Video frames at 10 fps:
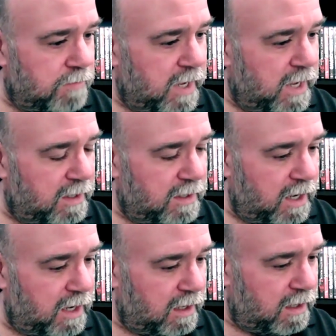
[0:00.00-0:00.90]
and
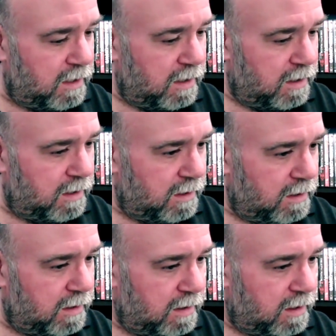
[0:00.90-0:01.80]

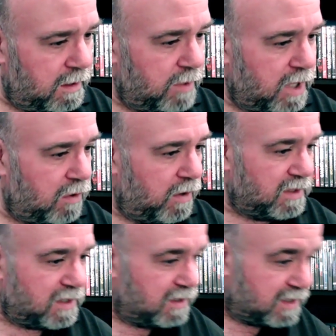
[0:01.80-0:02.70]
I'm
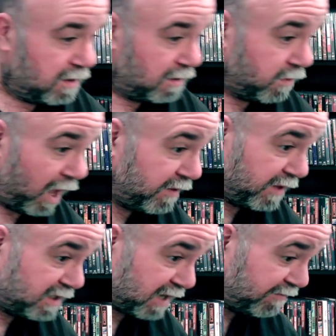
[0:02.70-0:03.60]
curious because a lot of
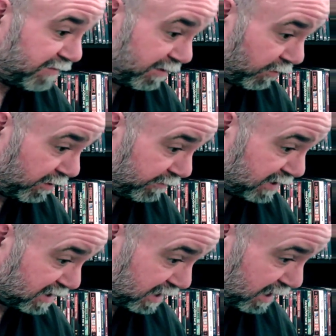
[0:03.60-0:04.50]
these I've never even
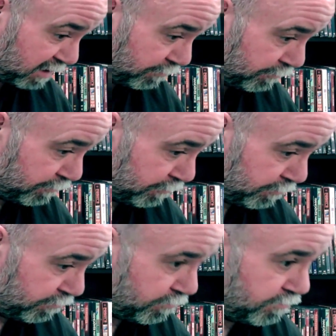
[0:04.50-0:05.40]
seen.
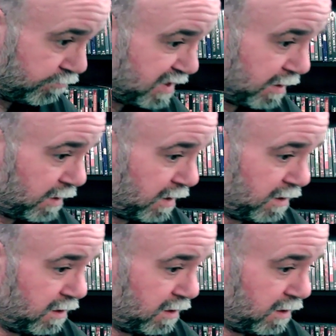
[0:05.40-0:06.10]
So,